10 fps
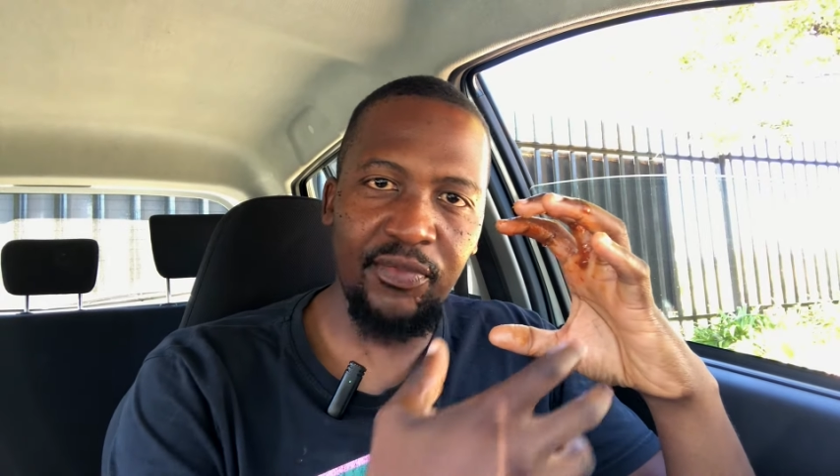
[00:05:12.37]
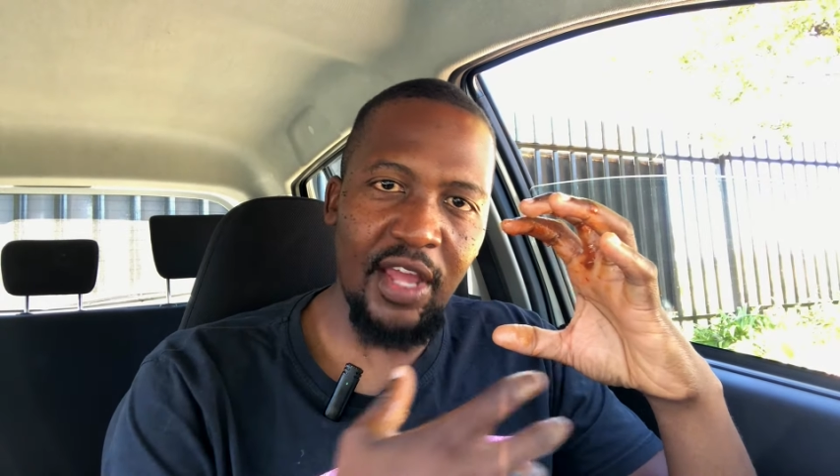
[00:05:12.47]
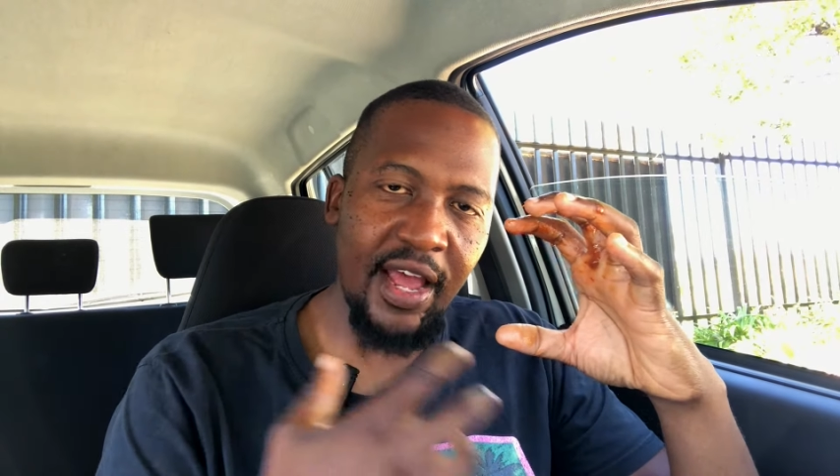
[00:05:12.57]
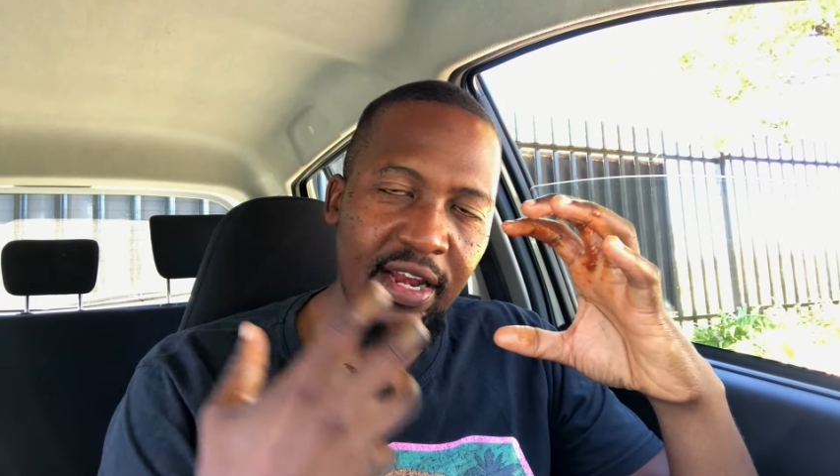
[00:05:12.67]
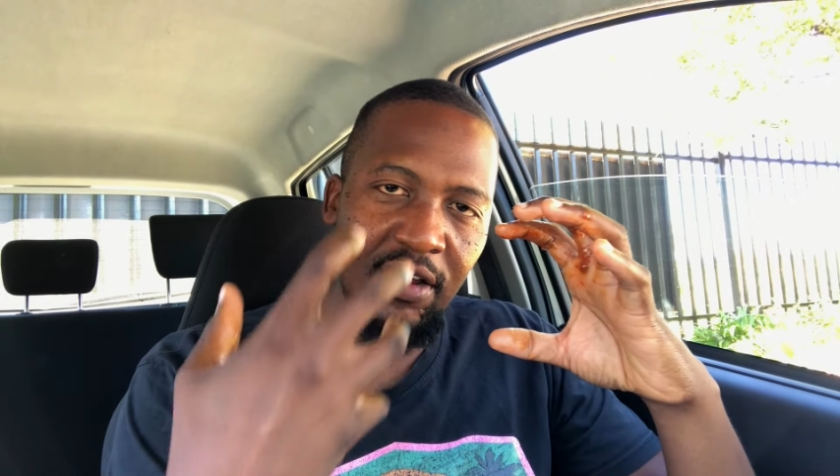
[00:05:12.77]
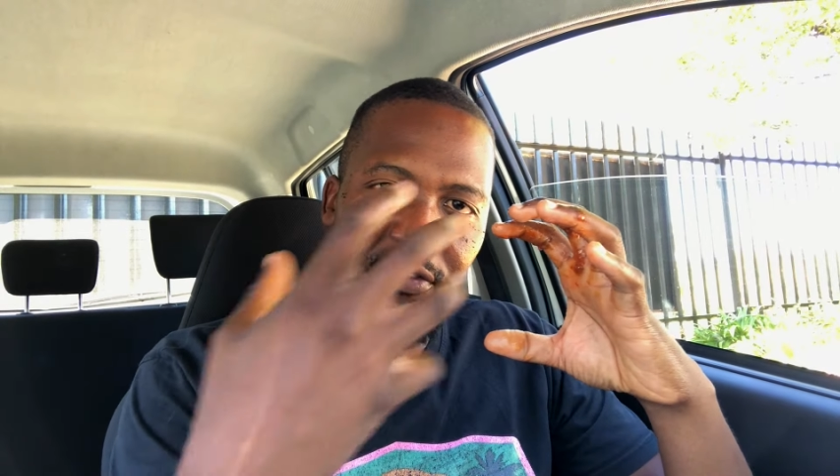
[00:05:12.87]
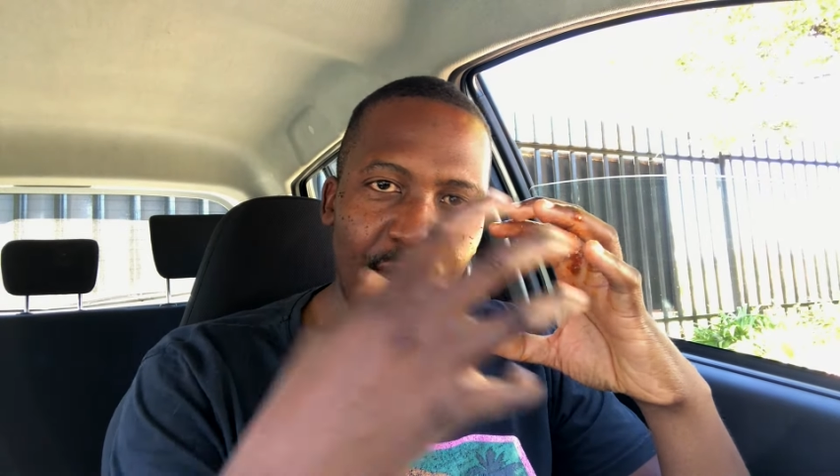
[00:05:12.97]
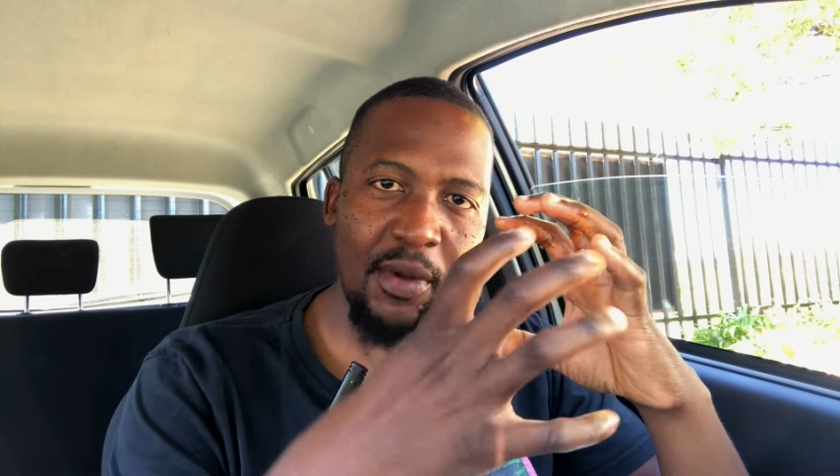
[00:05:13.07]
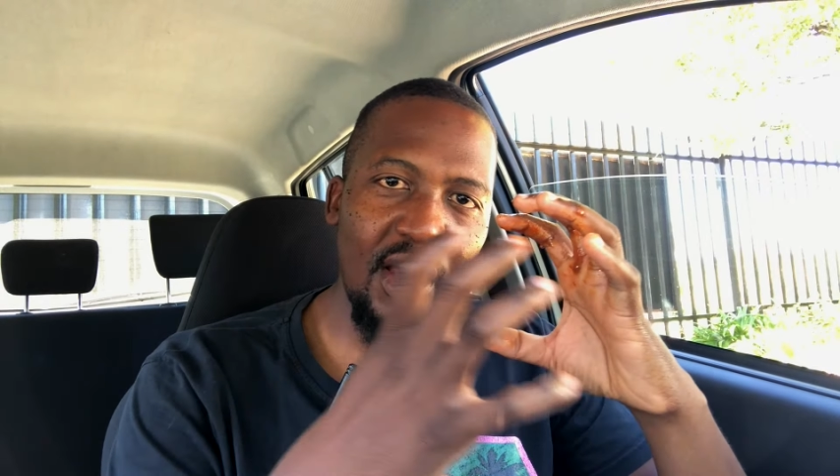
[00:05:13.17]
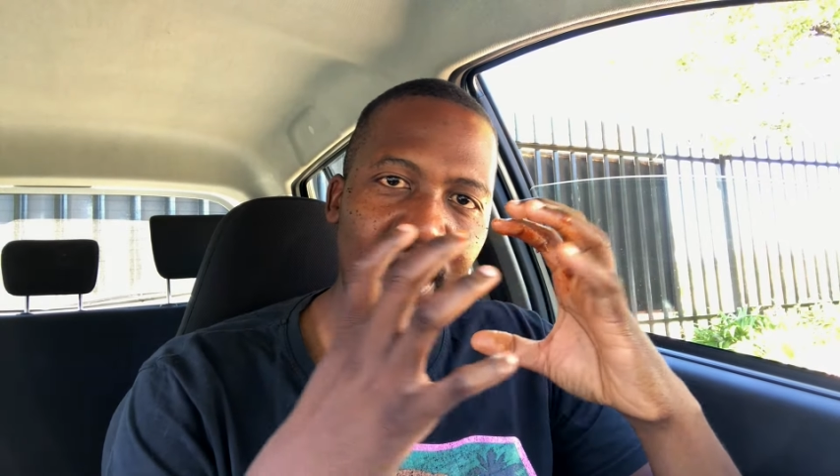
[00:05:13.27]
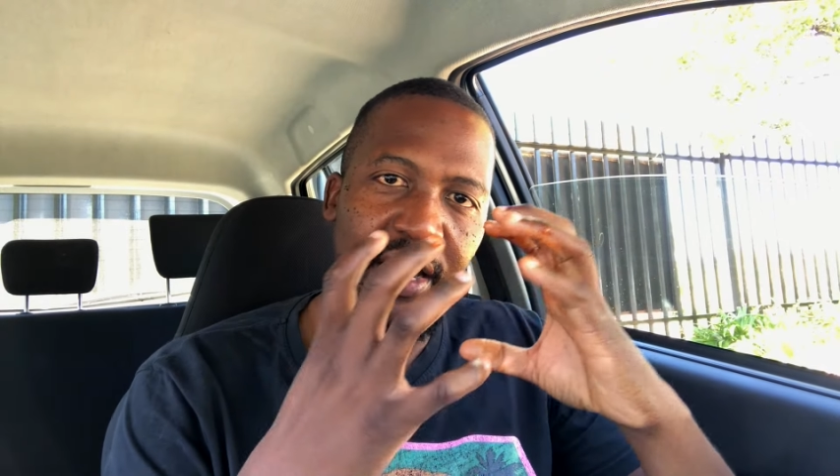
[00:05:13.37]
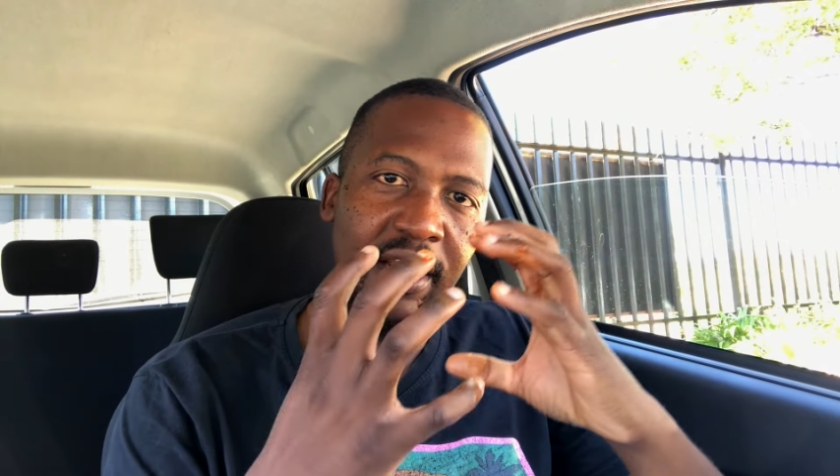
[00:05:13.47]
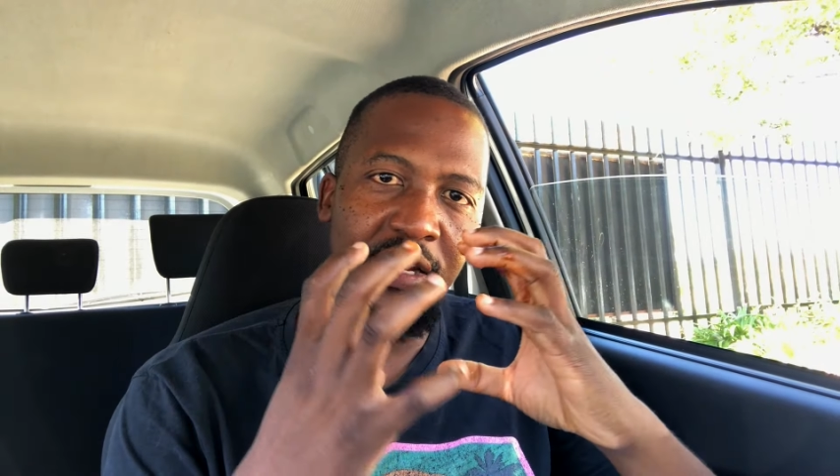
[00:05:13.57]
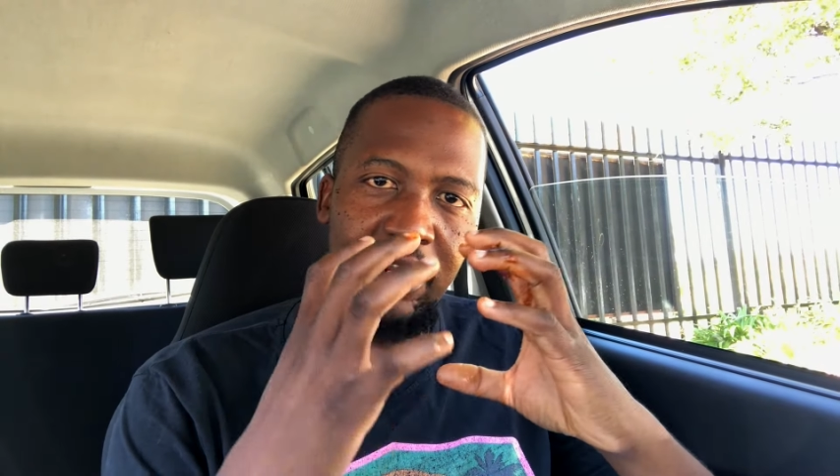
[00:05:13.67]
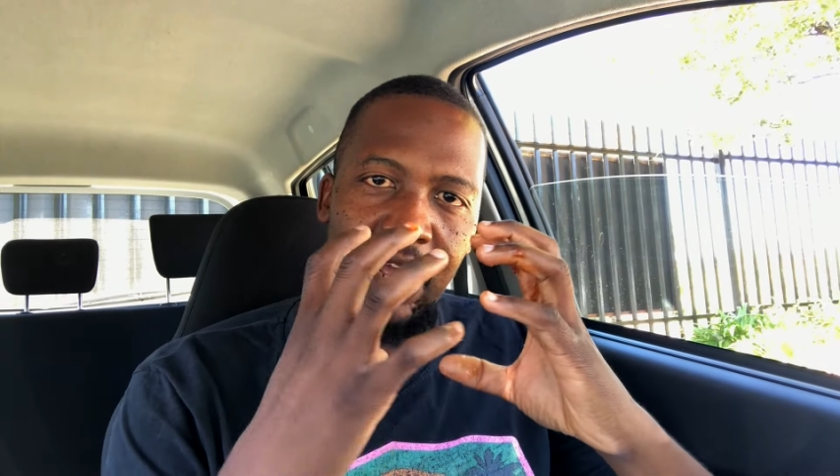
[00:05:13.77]
the end of the burger
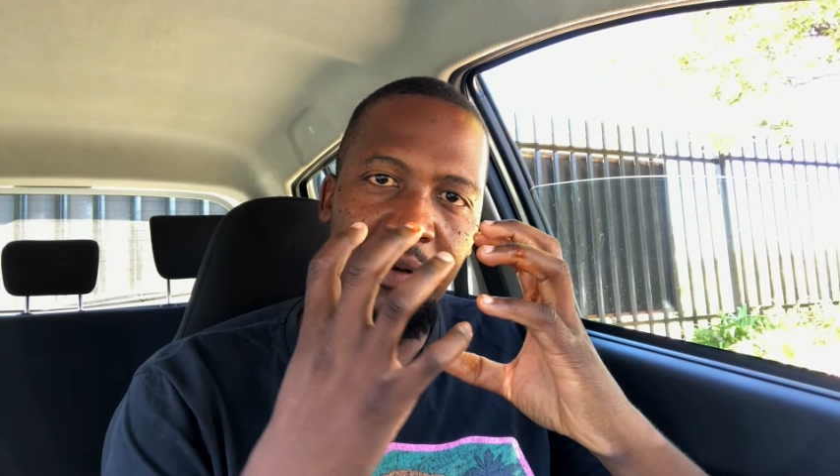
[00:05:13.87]
in